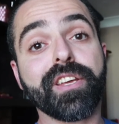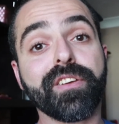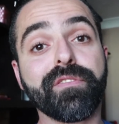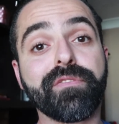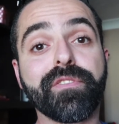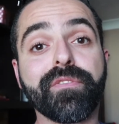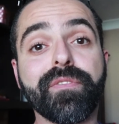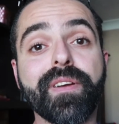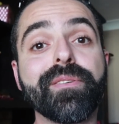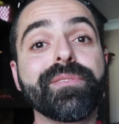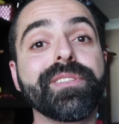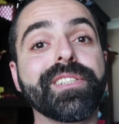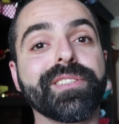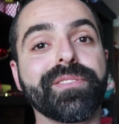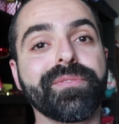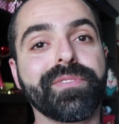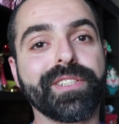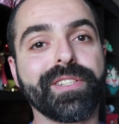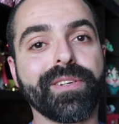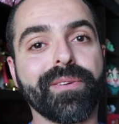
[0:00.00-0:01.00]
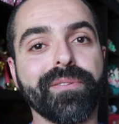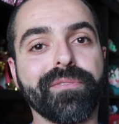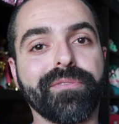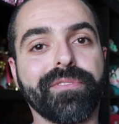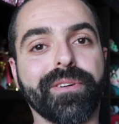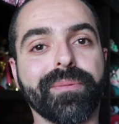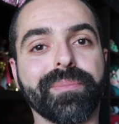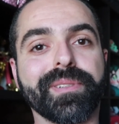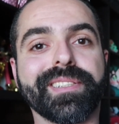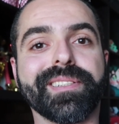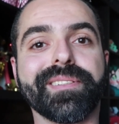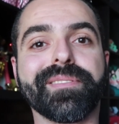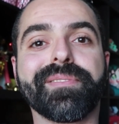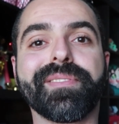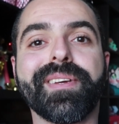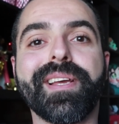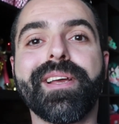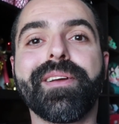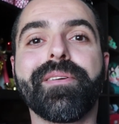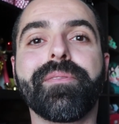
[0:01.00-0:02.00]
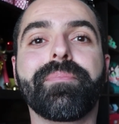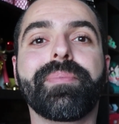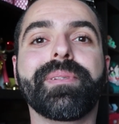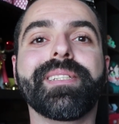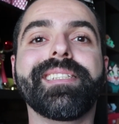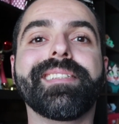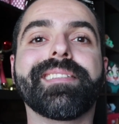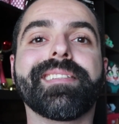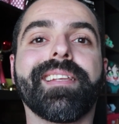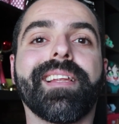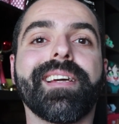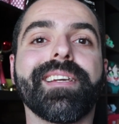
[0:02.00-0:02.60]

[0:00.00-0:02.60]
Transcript: If you found this video informative, please